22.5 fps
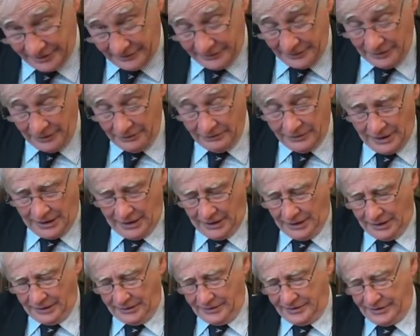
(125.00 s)
to the UK,
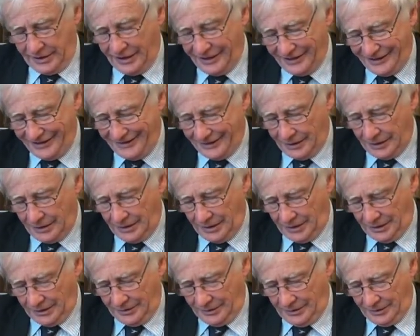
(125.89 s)
I decided
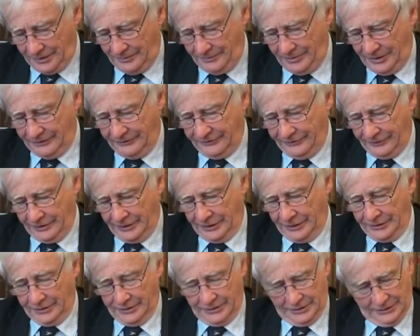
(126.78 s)
I'd better
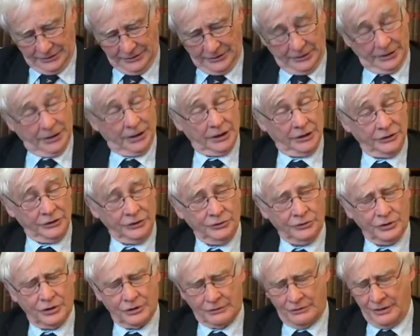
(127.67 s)
find a
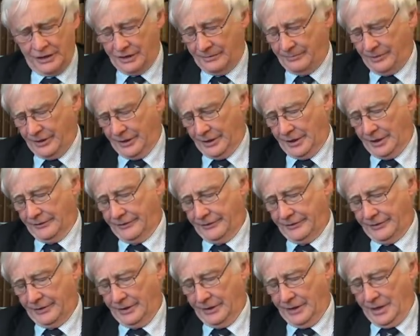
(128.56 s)
new career
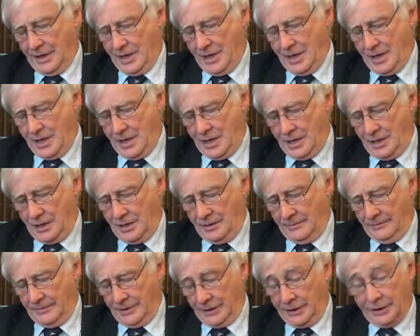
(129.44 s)
path.
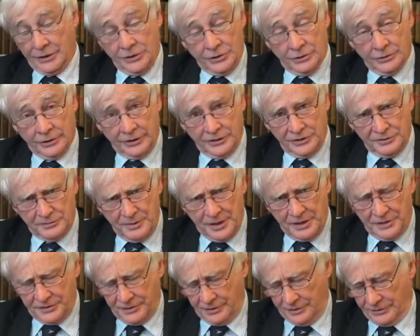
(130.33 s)
And I joined the
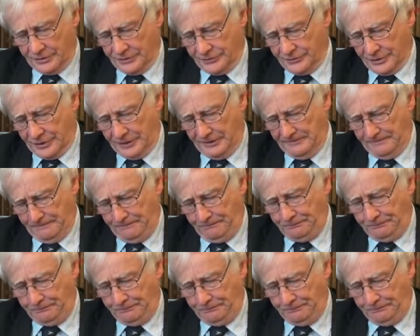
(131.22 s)
space industry.